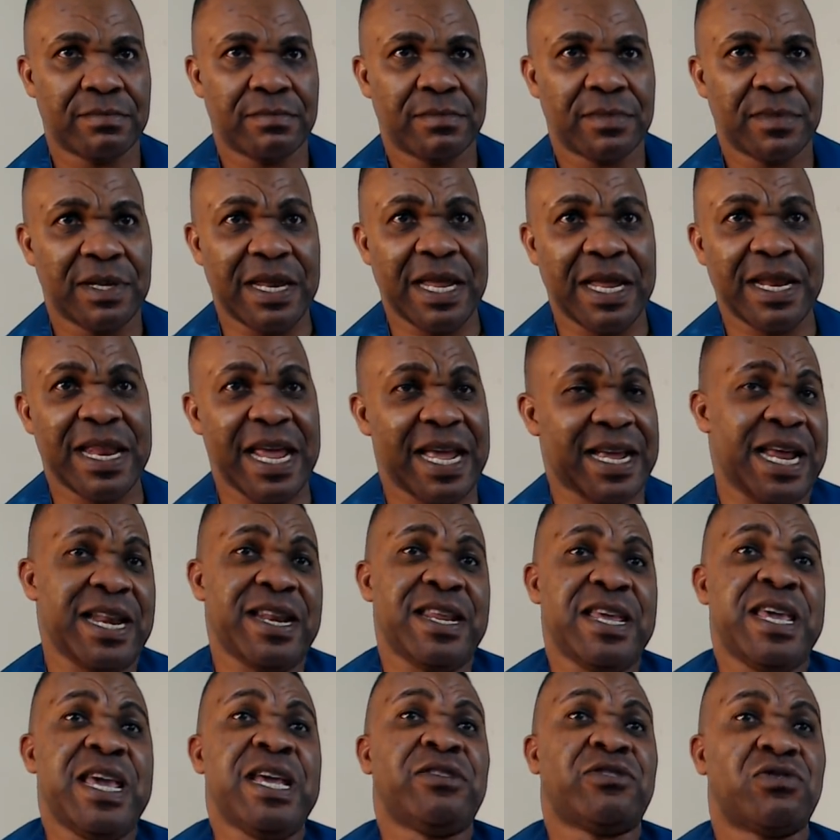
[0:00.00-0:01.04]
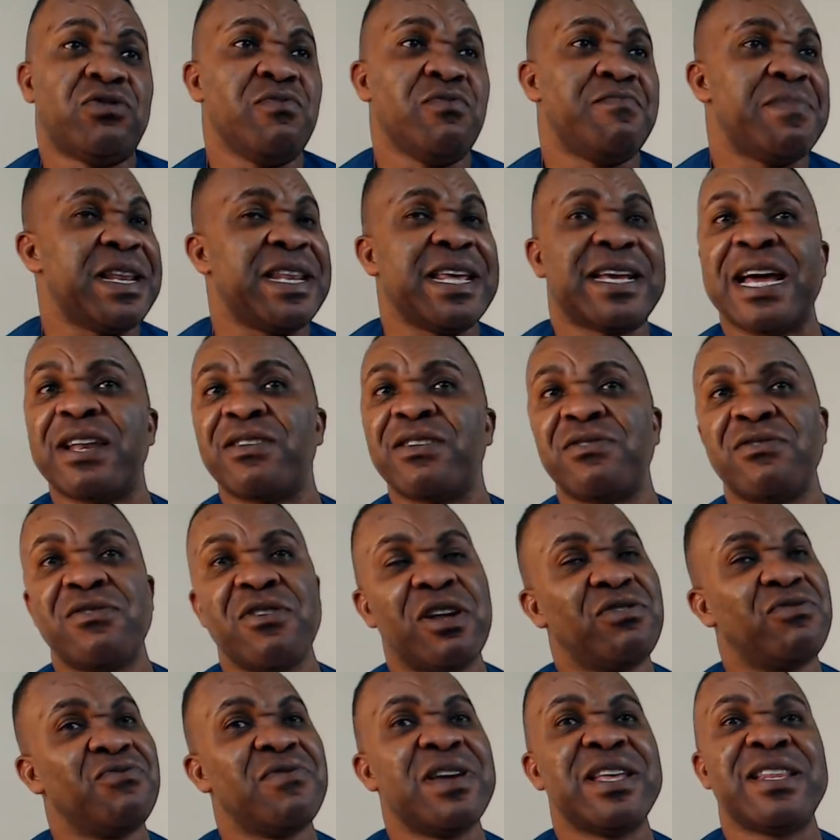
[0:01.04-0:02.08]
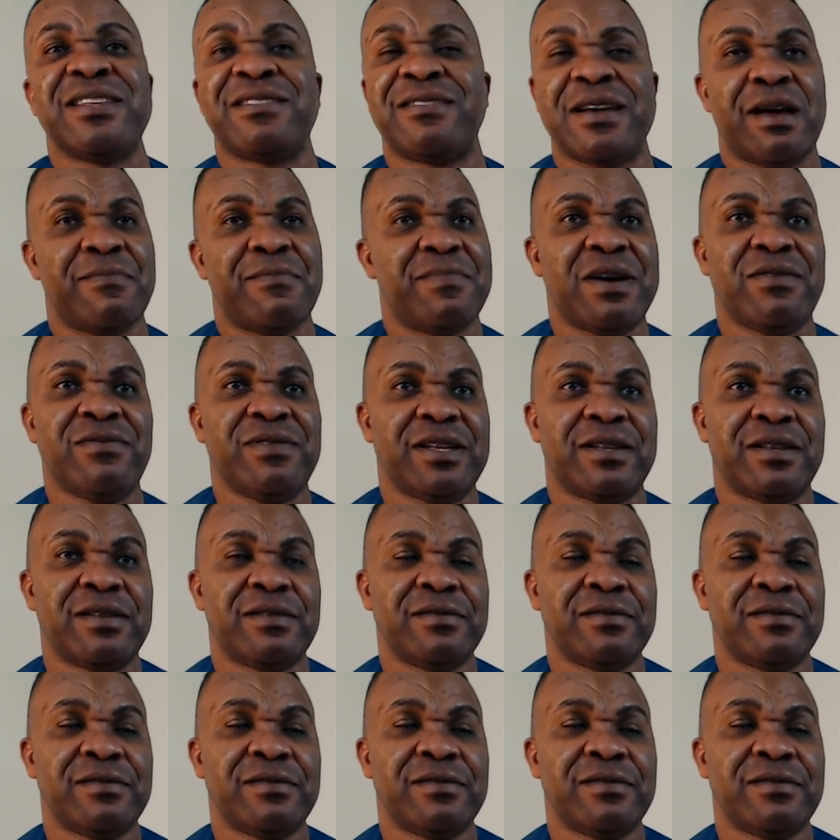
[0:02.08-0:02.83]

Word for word: They can hate you, but they cannot do anything about it.